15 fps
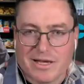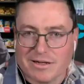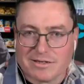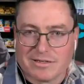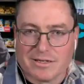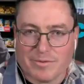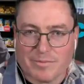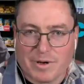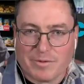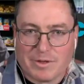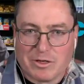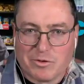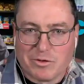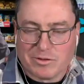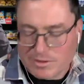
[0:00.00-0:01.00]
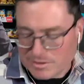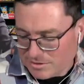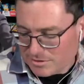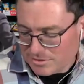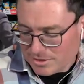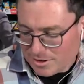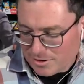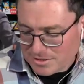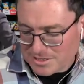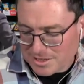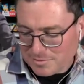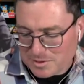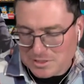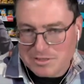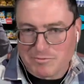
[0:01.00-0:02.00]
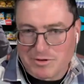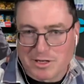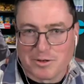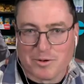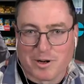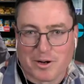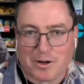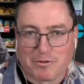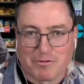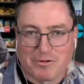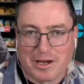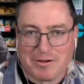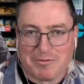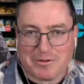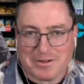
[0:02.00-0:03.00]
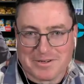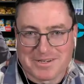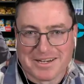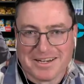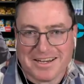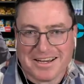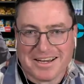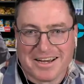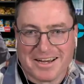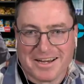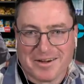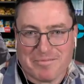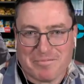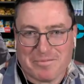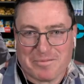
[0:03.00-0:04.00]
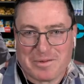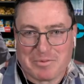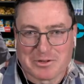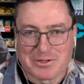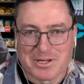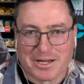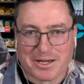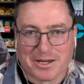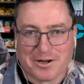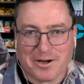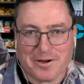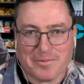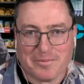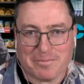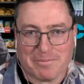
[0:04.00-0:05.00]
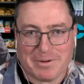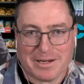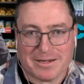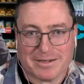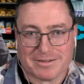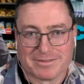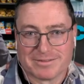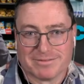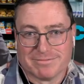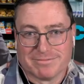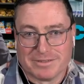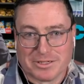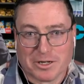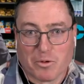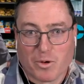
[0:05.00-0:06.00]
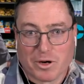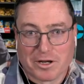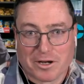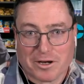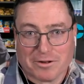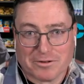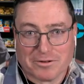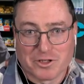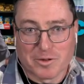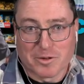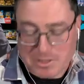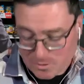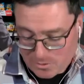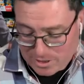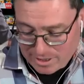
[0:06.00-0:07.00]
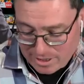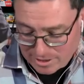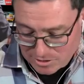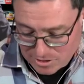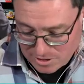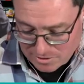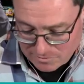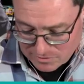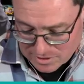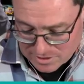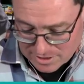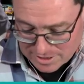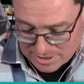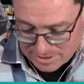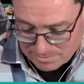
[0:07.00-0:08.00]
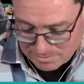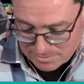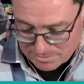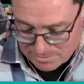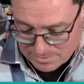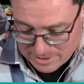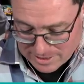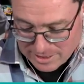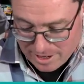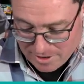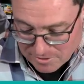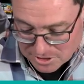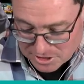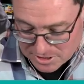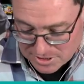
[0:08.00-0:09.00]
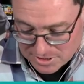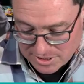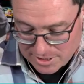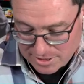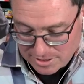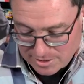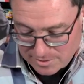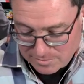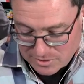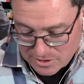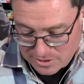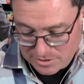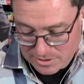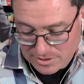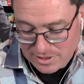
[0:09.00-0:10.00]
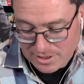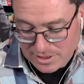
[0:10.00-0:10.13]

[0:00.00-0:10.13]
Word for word: that, um, I mean, you, the, the lockdown must have done you a lot of favors. Um, people sitting at home uh, don't want to go to the shops, don't want to catch COVID, um, encouraged to stay at home. So